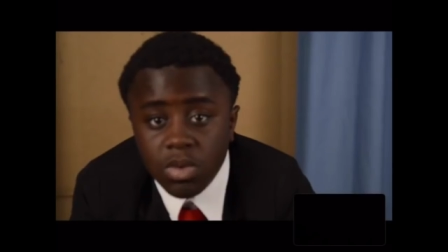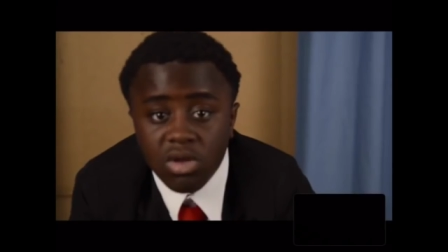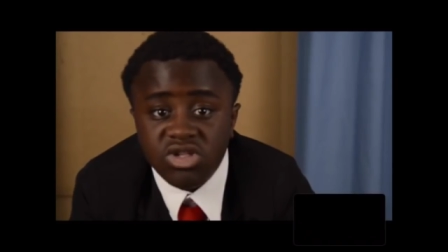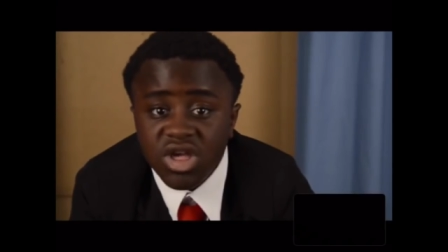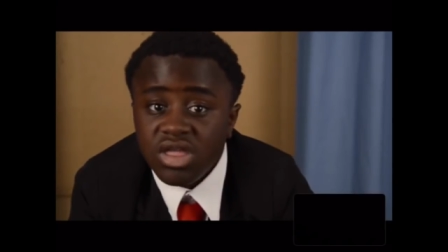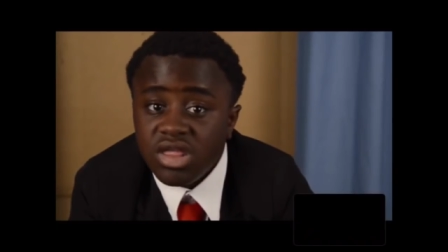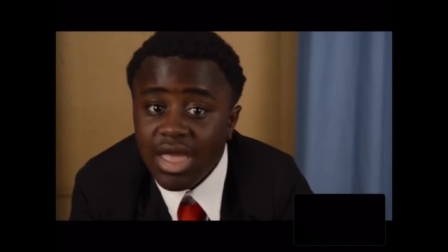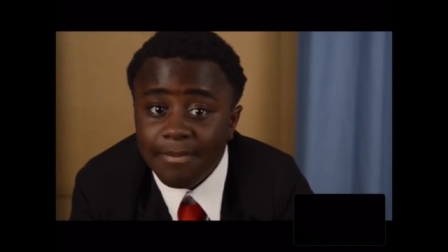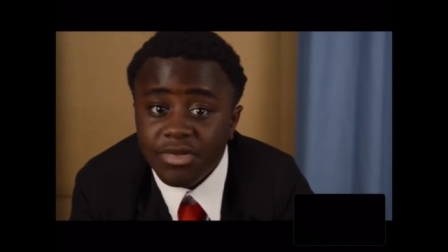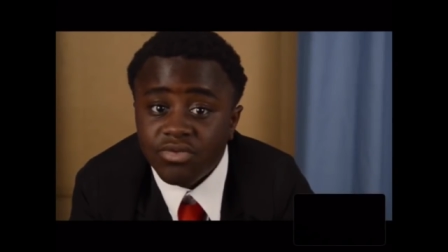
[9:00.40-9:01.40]
Real change
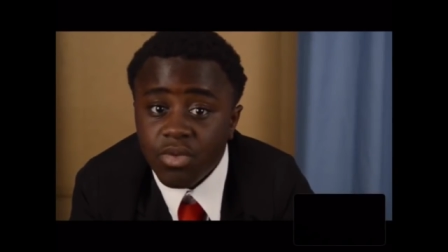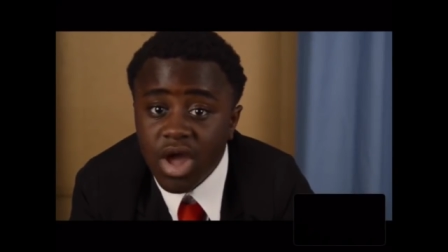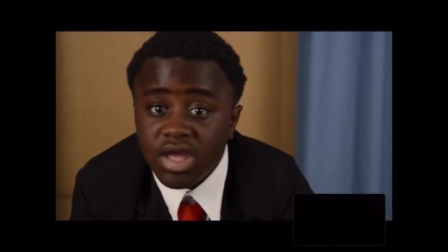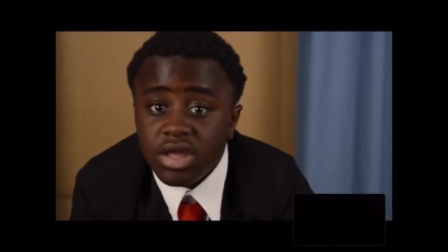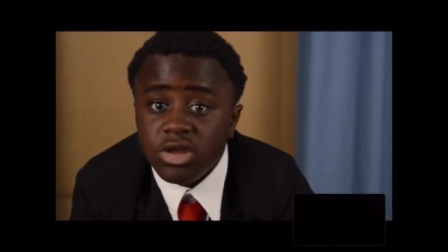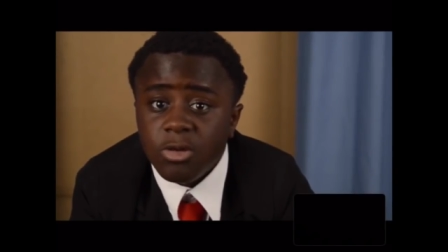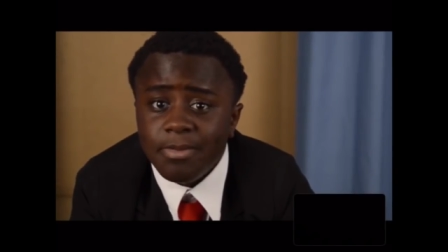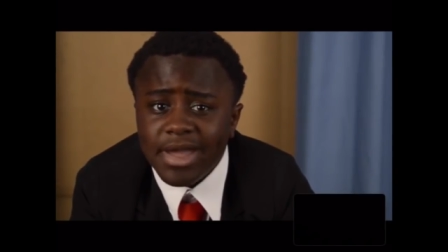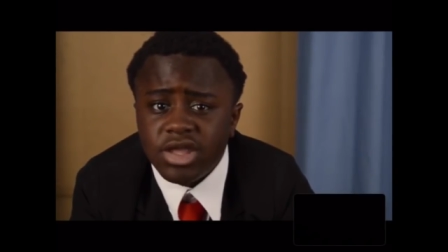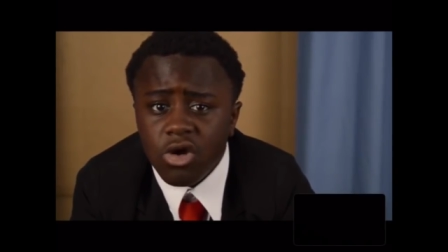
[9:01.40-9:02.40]
happens right in your
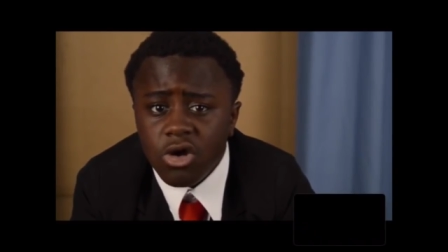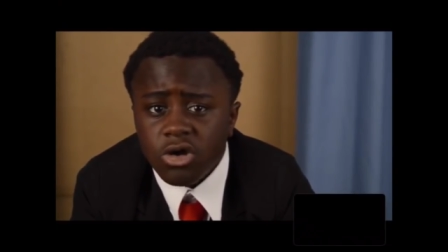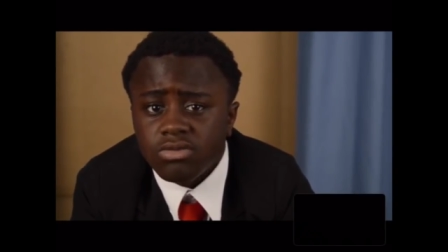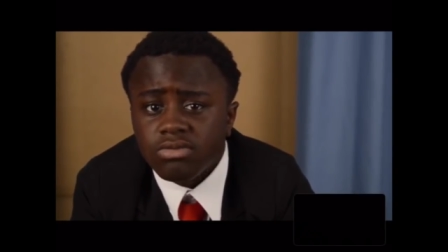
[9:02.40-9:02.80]
backyard.